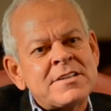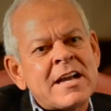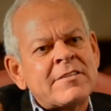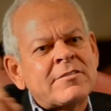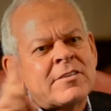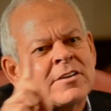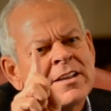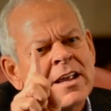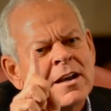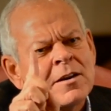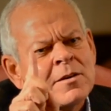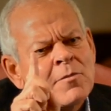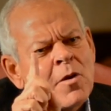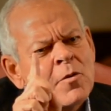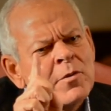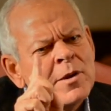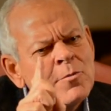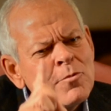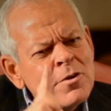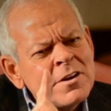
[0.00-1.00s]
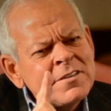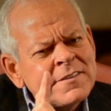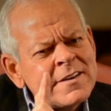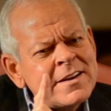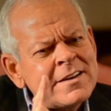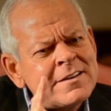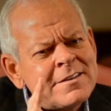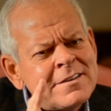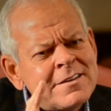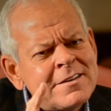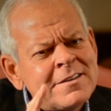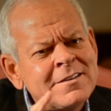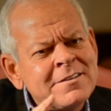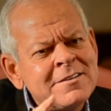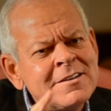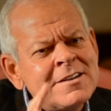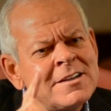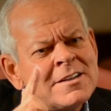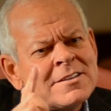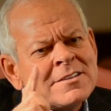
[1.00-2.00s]
After telling them only one thing to do,
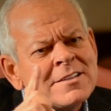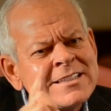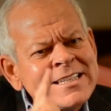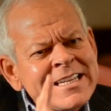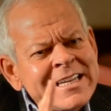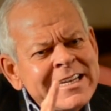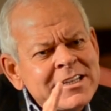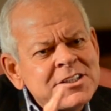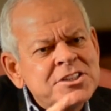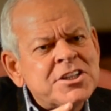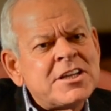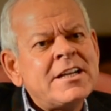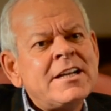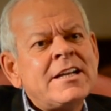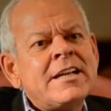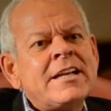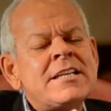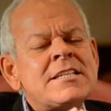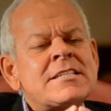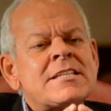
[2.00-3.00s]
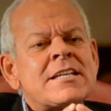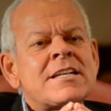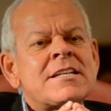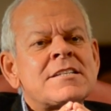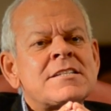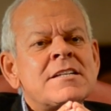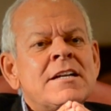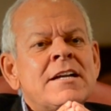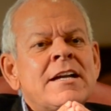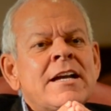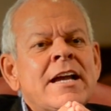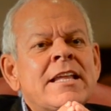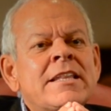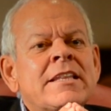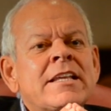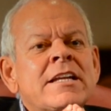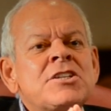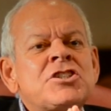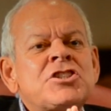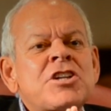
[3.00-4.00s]
to teach, he says, and
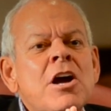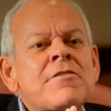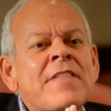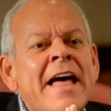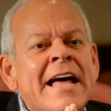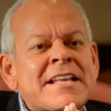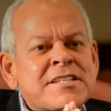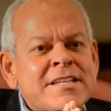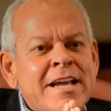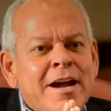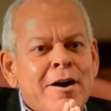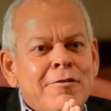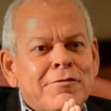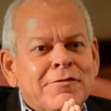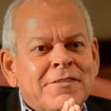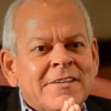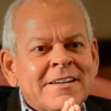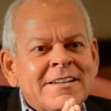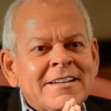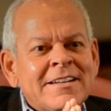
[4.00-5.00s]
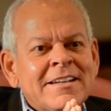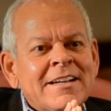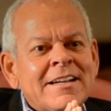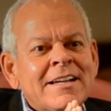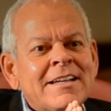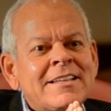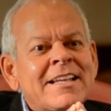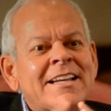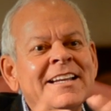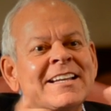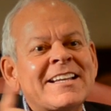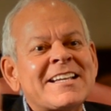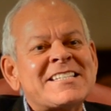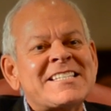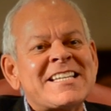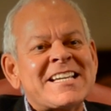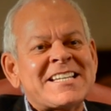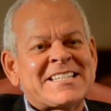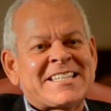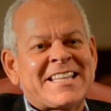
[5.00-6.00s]
then show thyself. And then he lists
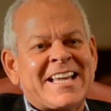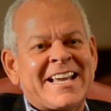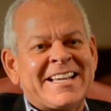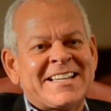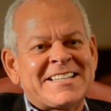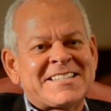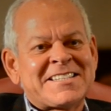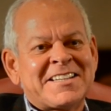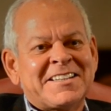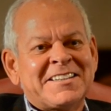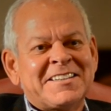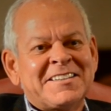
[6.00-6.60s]
6 things.